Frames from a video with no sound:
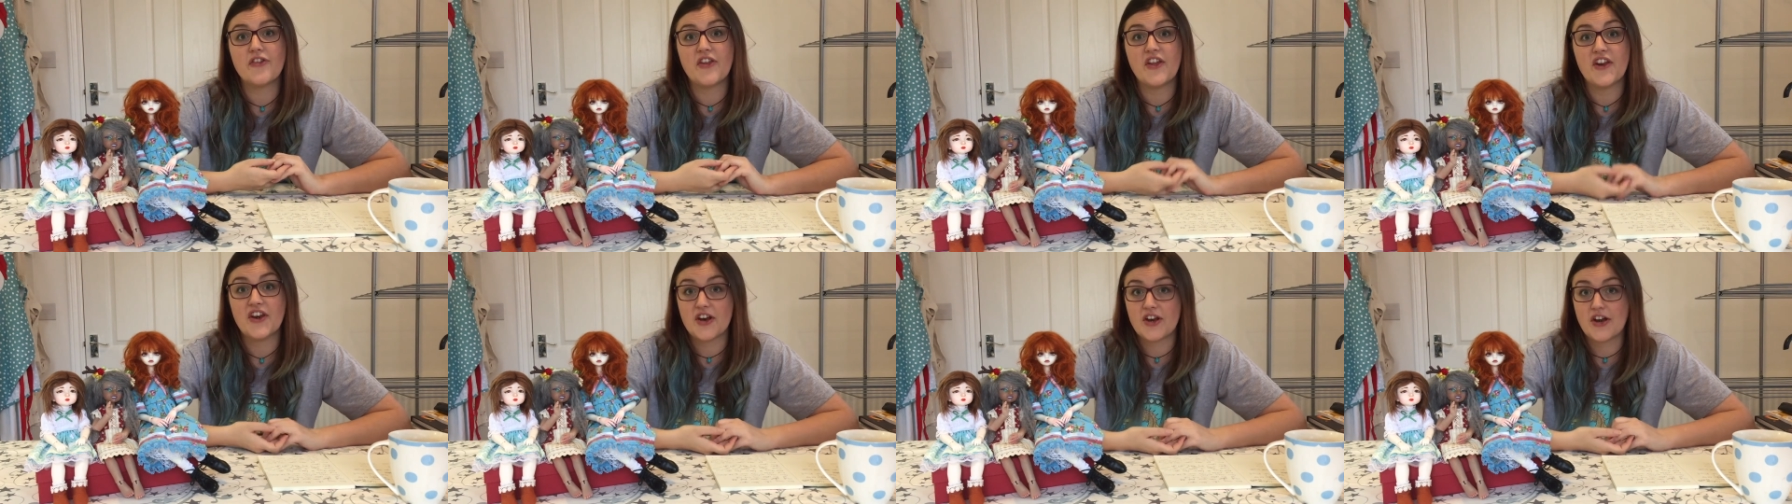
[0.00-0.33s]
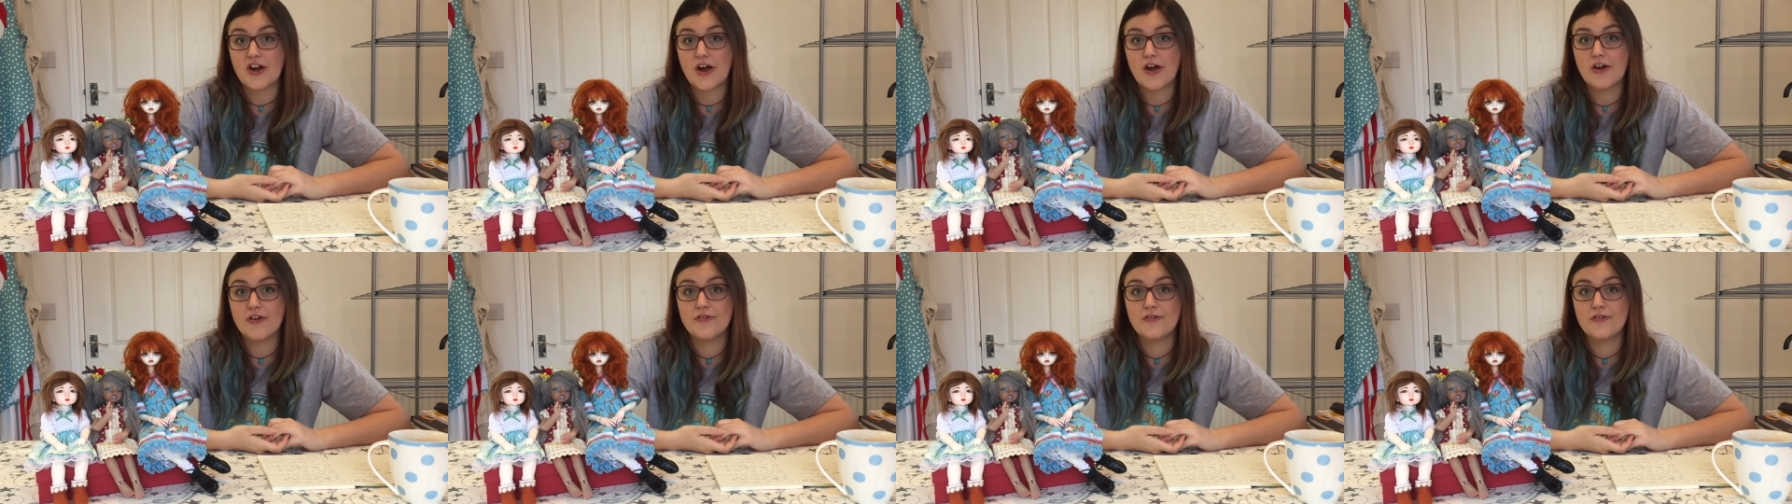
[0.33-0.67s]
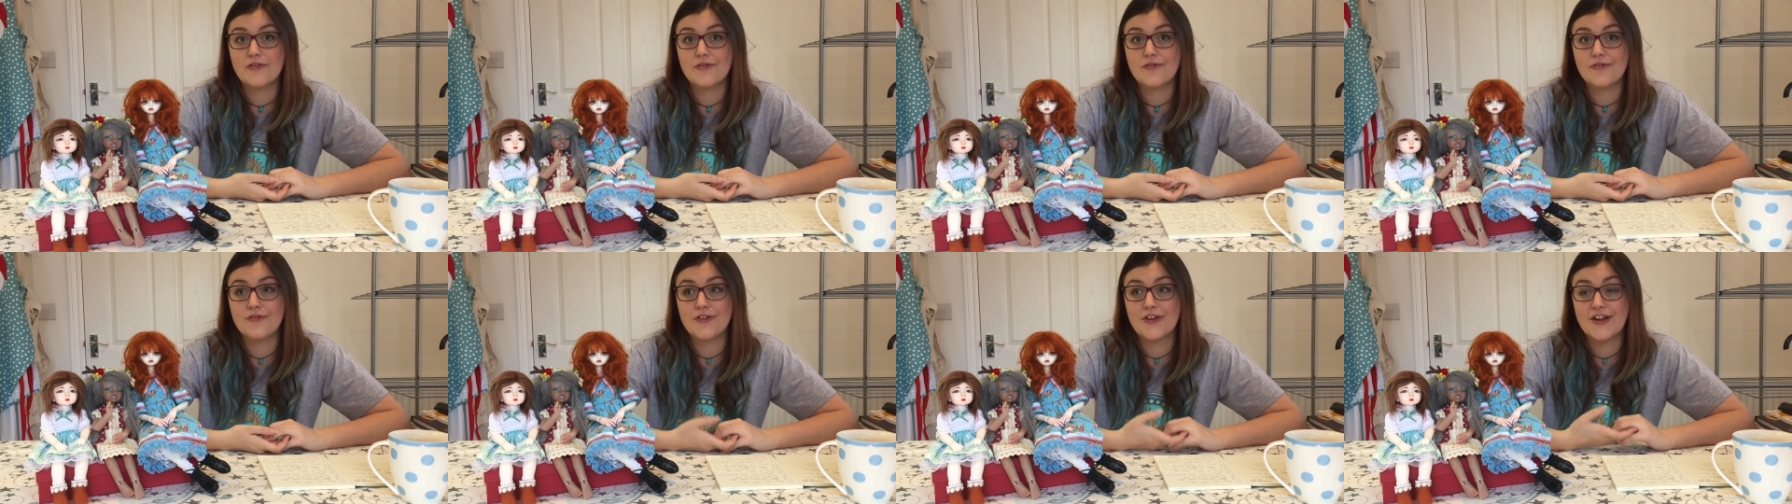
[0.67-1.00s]
thin enough
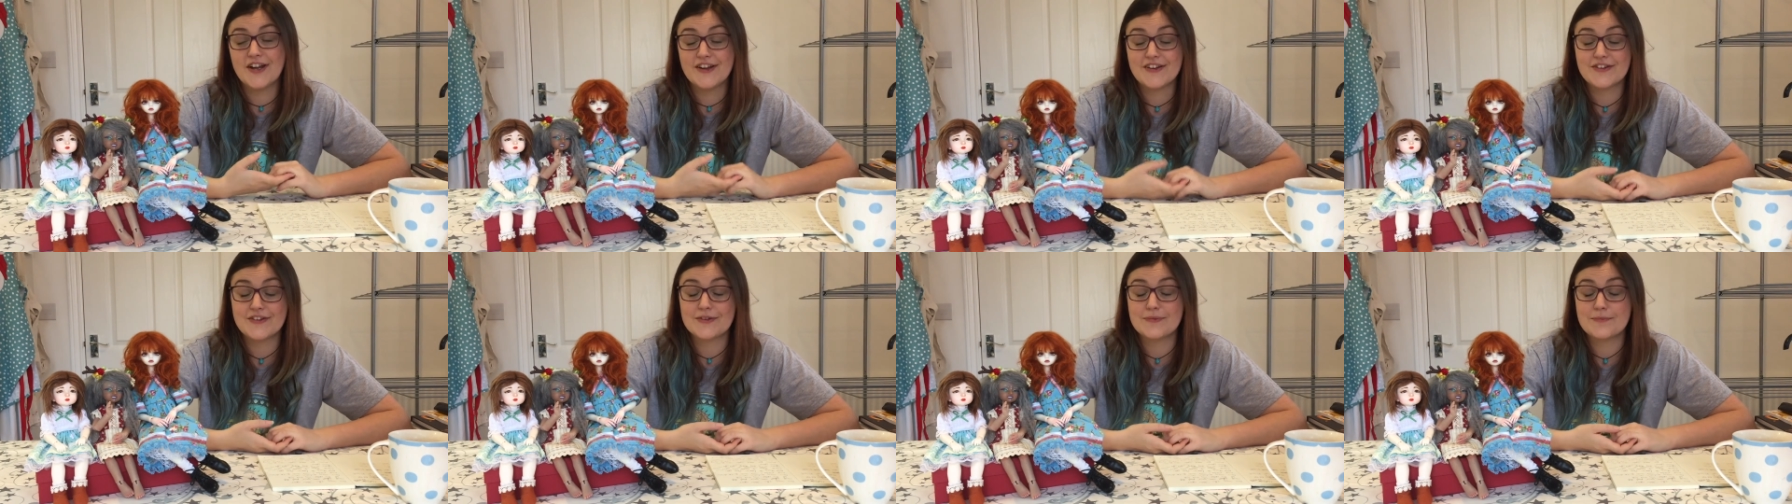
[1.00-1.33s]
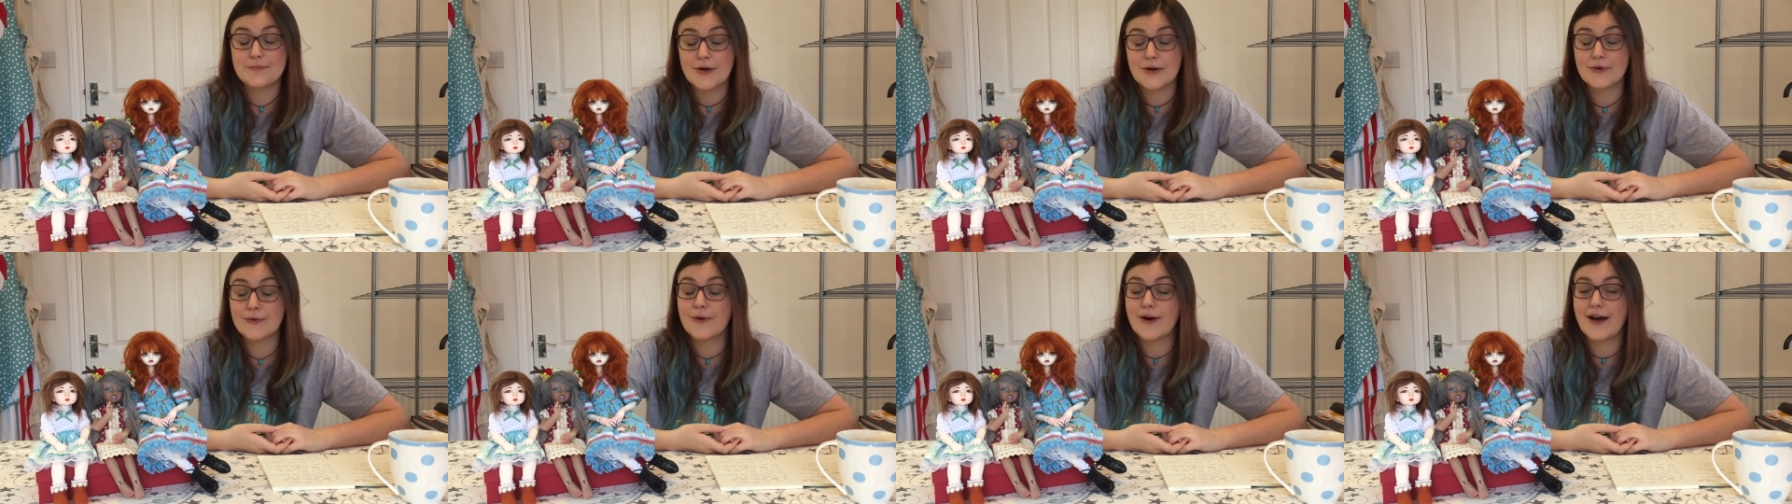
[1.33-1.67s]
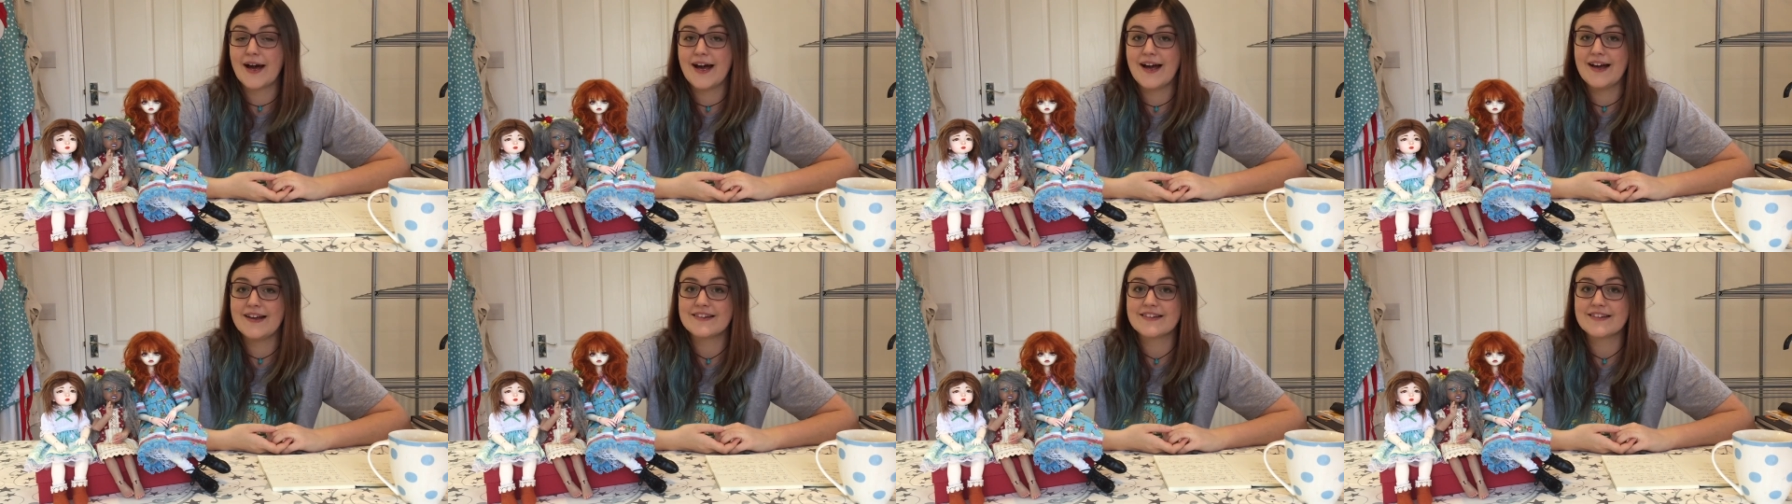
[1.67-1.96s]
that isn't mohair.